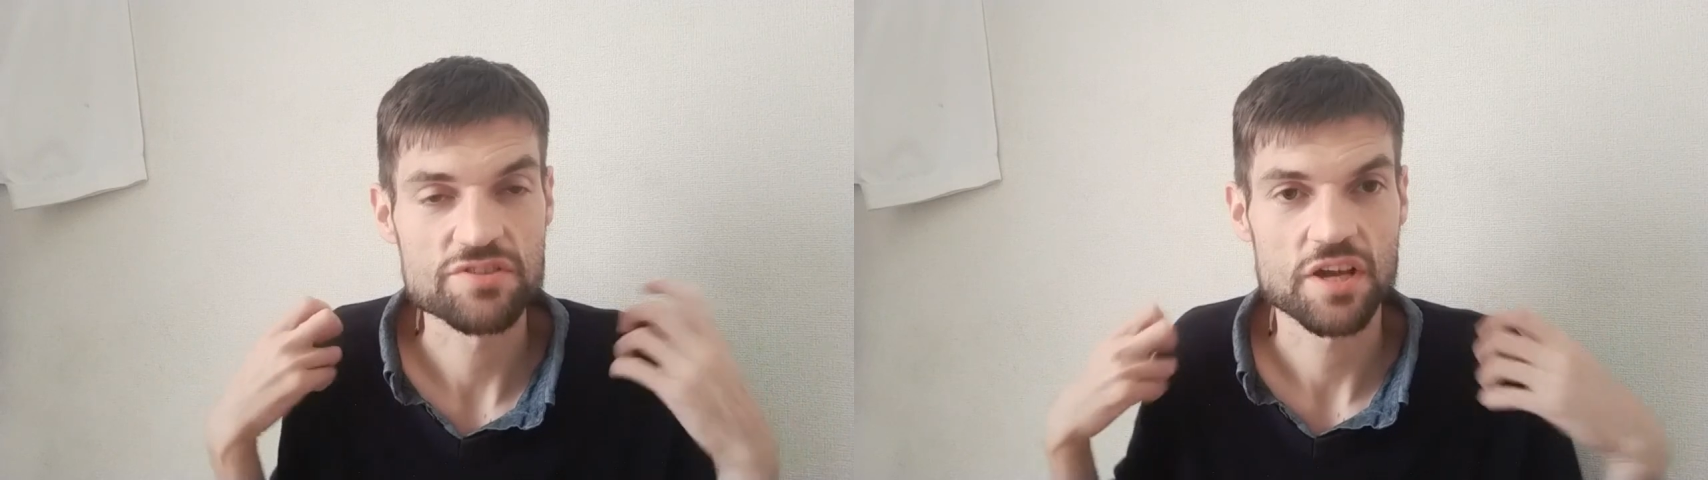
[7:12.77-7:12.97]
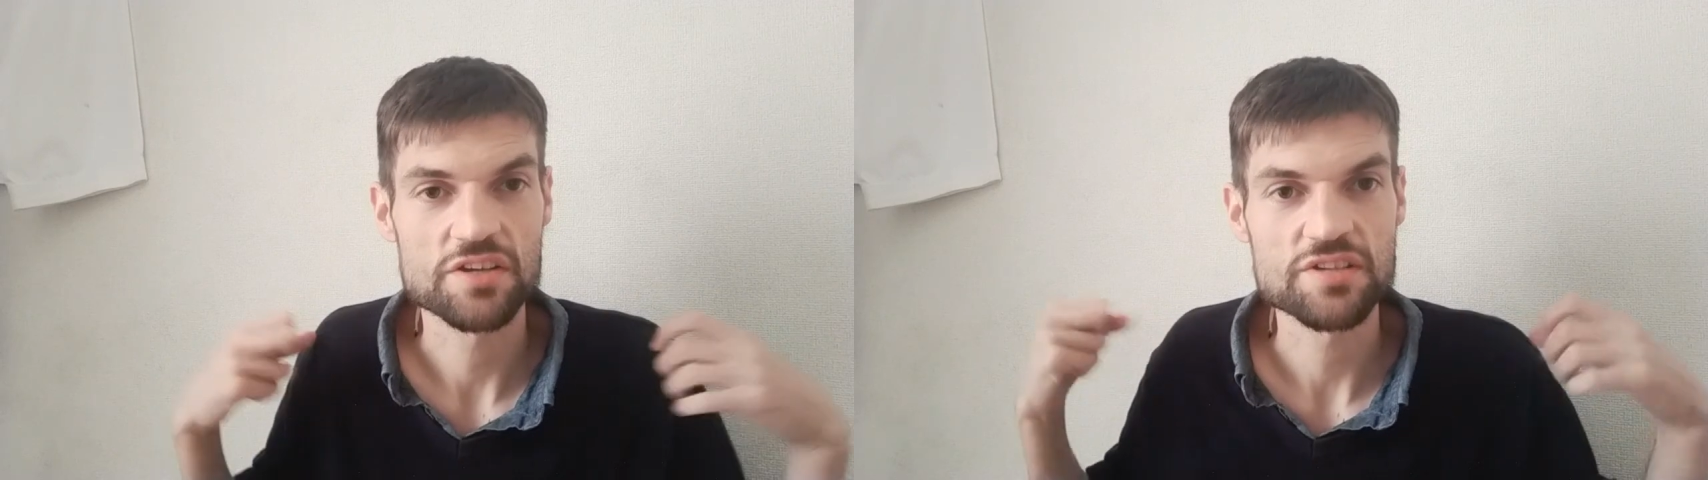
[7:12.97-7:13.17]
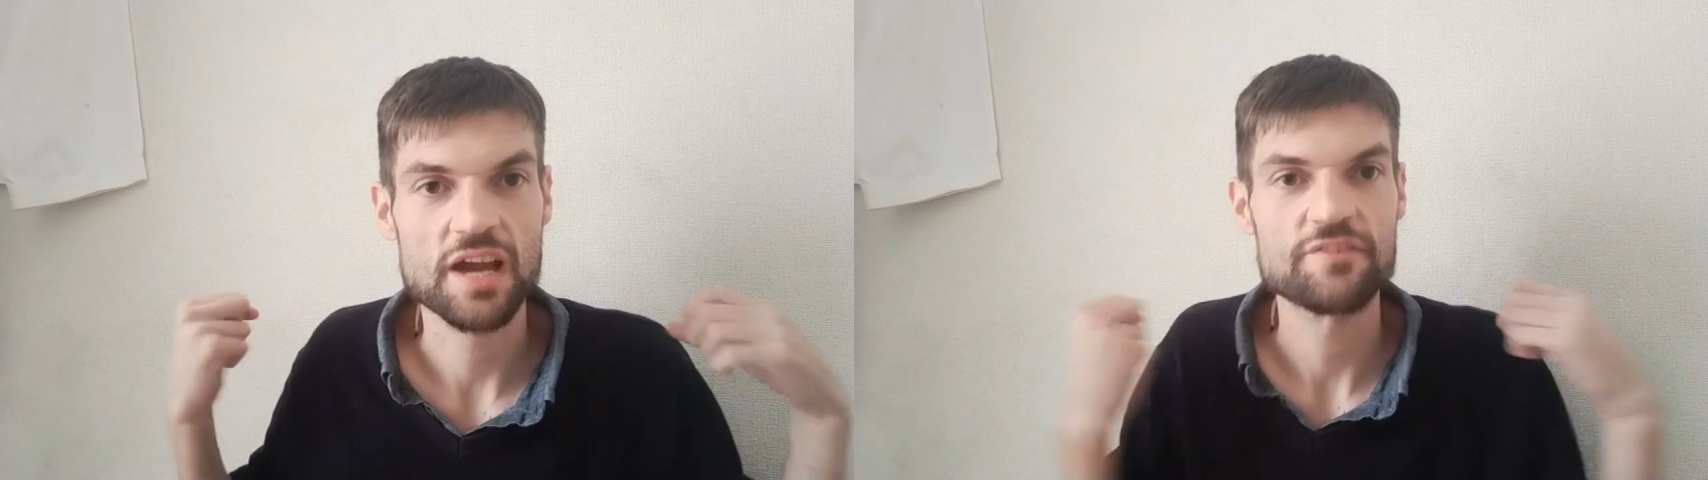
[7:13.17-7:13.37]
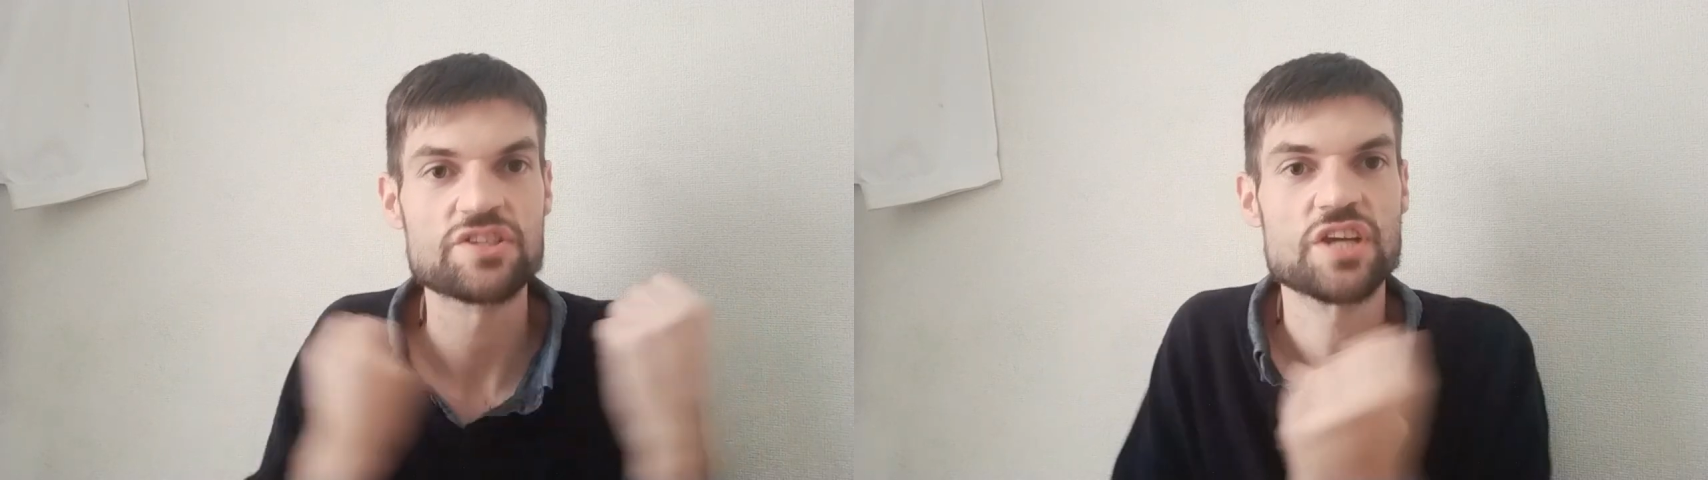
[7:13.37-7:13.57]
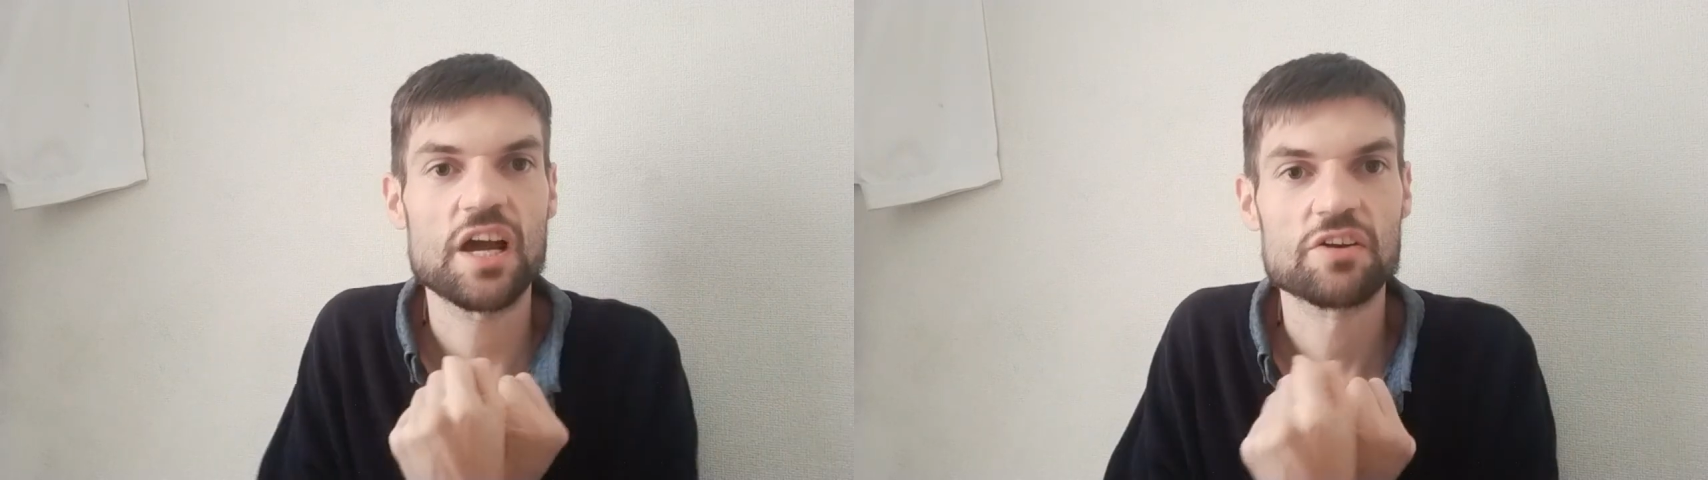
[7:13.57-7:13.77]
As long as I have a
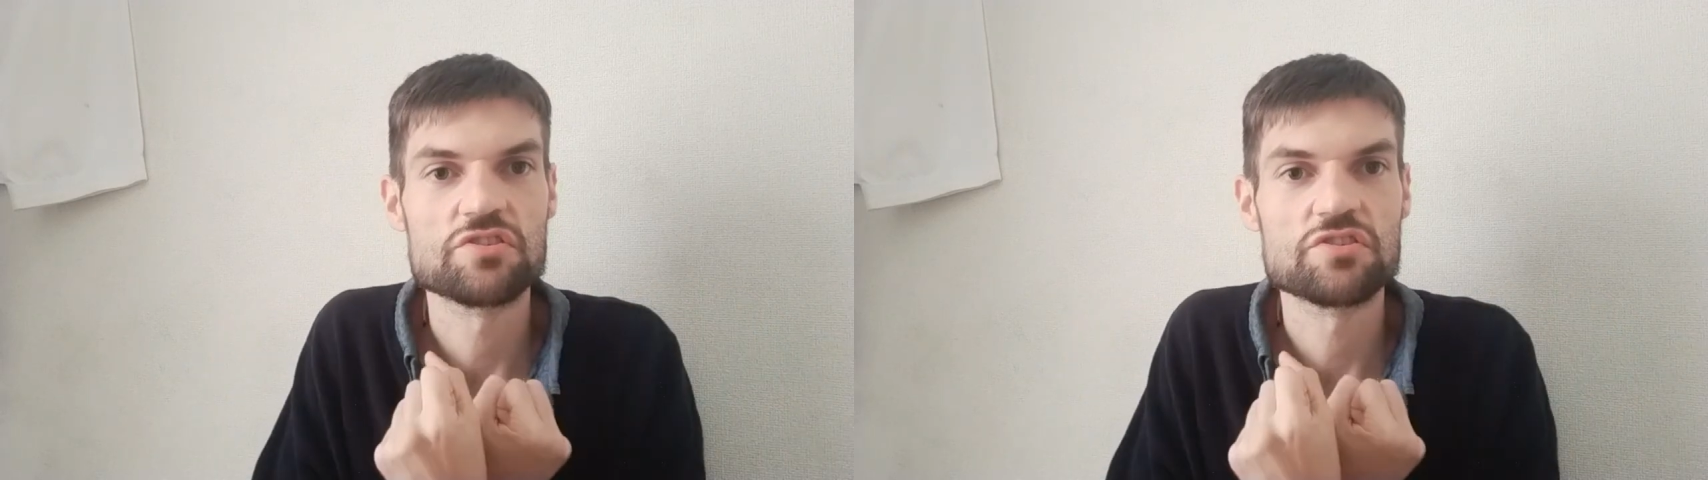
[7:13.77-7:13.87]
jacket